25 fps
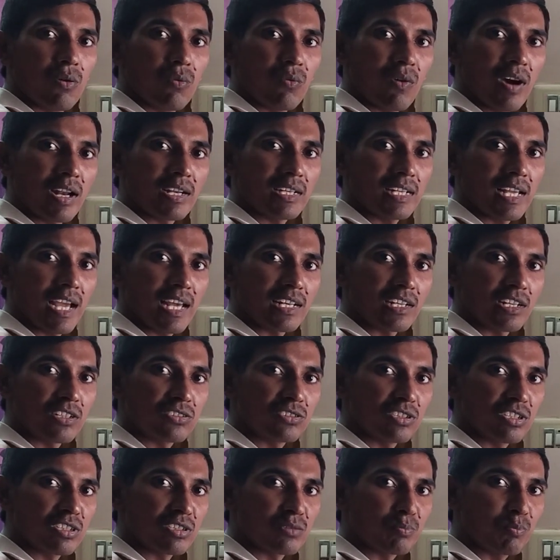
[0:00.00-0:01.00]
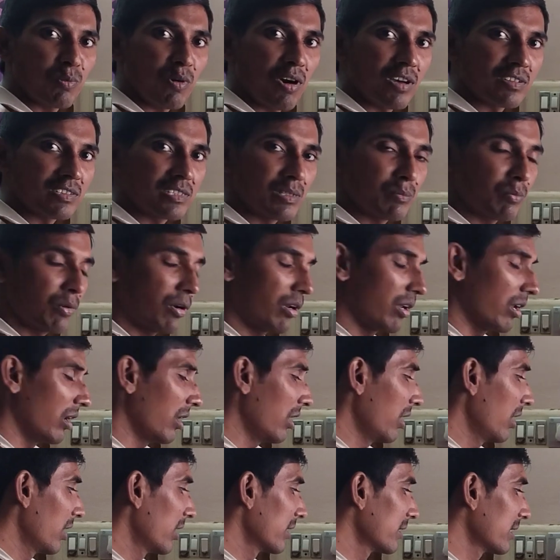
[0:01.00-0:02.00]
one energy is
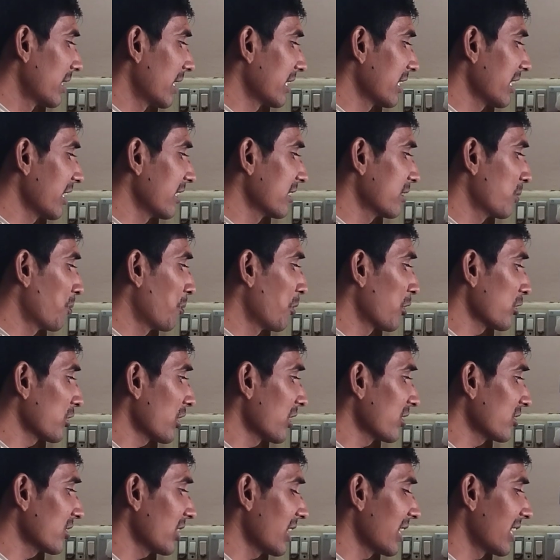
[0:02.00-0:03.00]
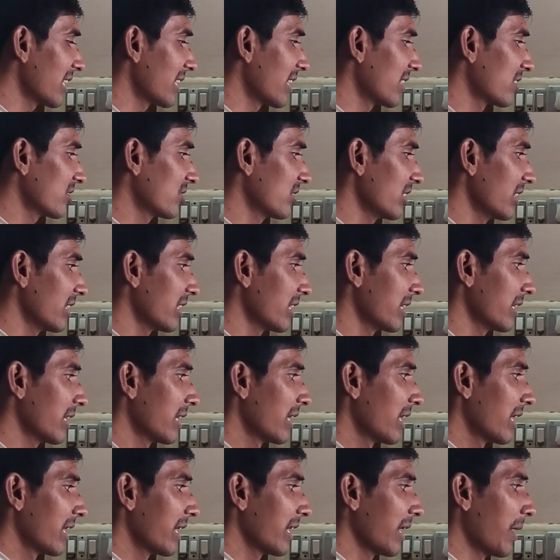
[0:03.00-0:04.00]
possible, that is potential energy
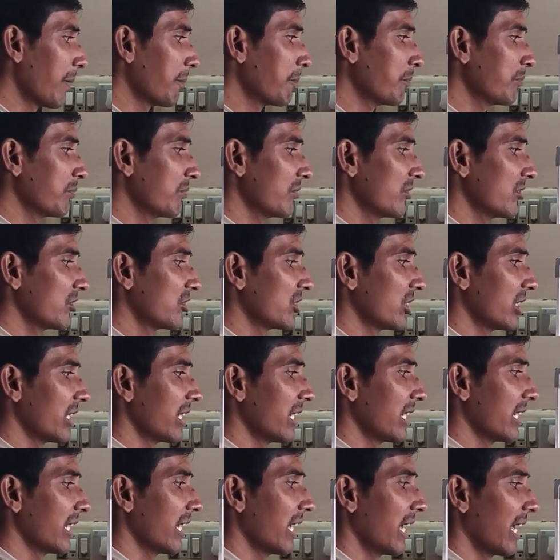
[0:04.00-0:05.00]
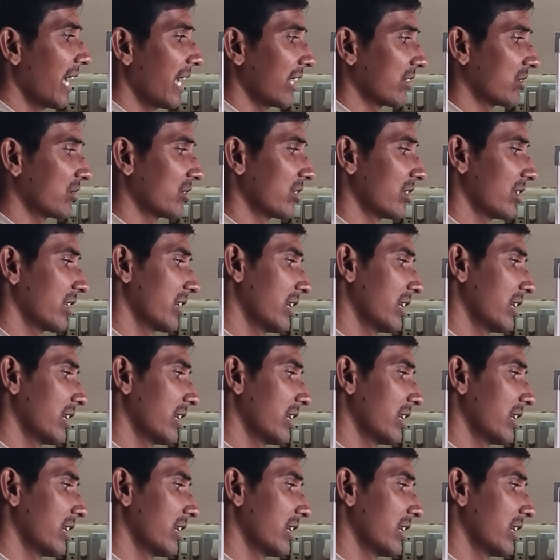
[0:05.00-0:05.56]
mgh.